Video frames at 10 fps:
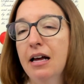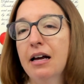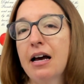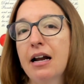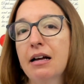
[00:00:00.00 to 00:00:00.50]

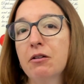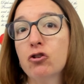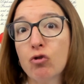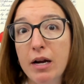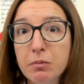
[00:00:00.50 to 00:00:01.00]
kind of
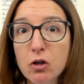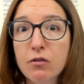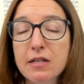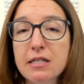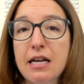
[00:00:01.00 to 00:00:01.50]
draped
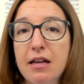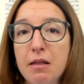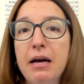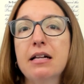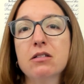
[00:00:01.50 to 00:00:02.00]
over the side of the
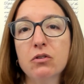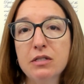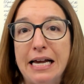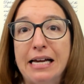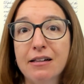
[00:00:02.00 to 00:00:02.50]
bed, so
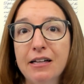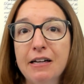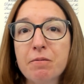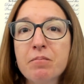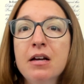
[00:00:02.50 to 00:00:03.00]

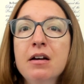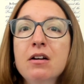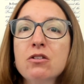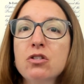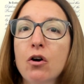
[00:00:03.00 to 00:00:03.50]
dangling.
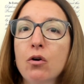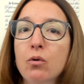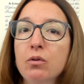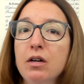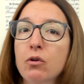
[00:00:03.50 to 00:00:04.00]

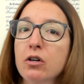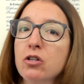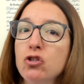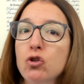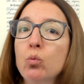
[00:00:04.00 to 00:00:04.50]
So in
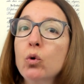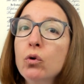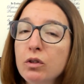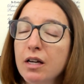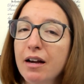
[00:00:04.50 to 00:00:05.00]
order to do
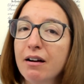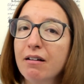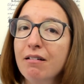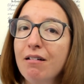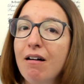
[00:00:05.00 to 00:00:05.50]
wound
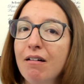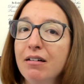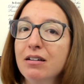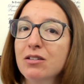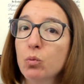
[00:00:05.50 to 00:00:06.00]
care
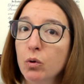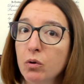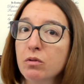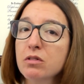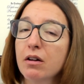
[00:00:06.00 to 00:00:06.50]
on his
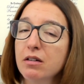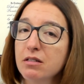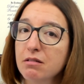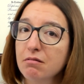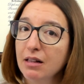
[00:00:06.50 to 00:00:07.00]
wounds, on
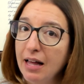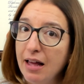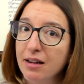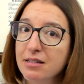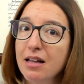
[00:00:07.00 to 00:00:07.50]
his
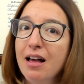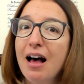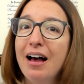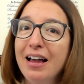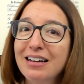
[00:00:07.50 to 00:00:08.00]
legs,
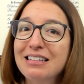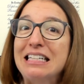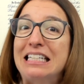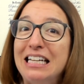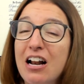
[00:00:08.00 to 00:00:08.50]
I had to
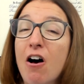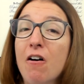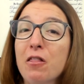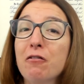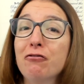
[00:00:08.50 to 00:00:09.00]
sit
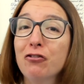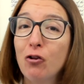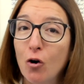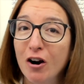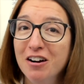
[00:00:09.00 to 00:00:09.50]
on the
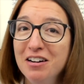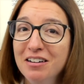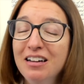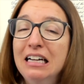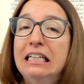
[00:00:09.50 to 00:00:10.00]
floor
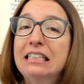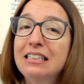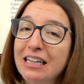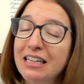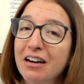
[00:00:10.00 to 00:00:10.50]
to
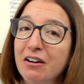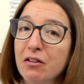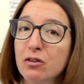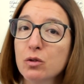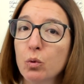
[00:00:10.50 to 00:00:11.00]
take care of
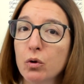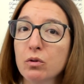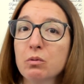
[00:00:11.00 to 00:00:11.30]
those wounds,